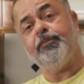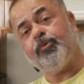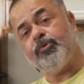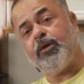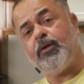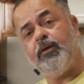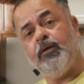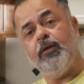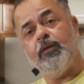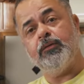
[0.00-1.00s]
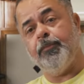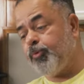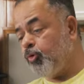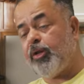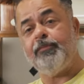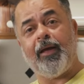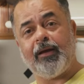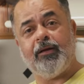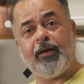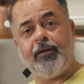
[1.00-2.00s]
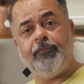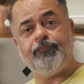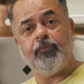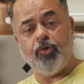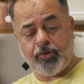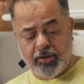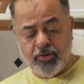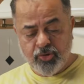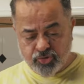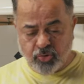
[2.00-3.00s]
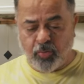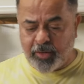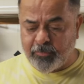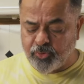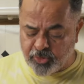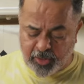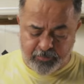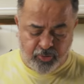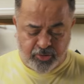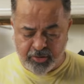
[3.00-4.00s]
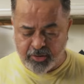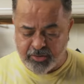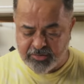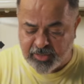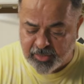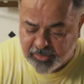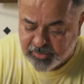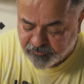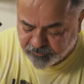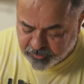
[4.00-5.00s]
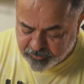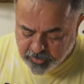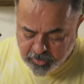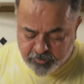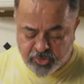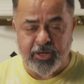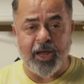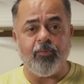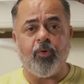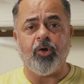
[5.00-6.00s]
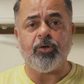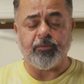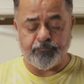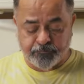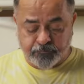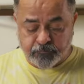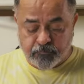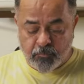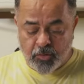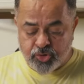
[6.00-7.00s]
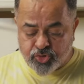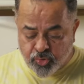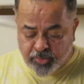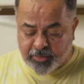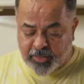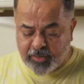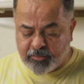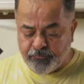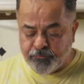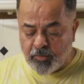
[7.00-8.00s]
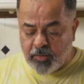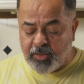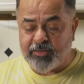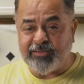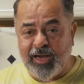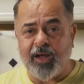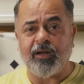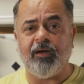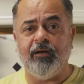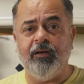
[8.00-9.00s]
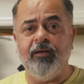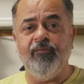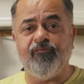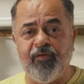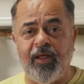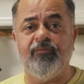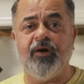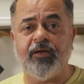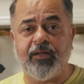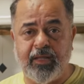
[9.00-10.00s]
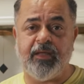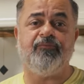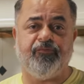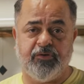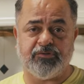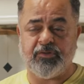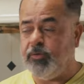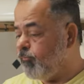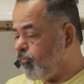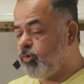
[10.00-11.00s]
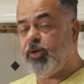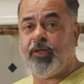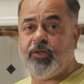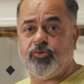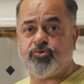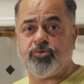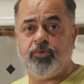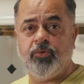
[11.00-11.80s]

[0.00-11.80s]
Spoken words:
put the protein back again. Okay, so what I'm doing here is slightly different, because I want to create a duck flavored ghee first for the ghee roast,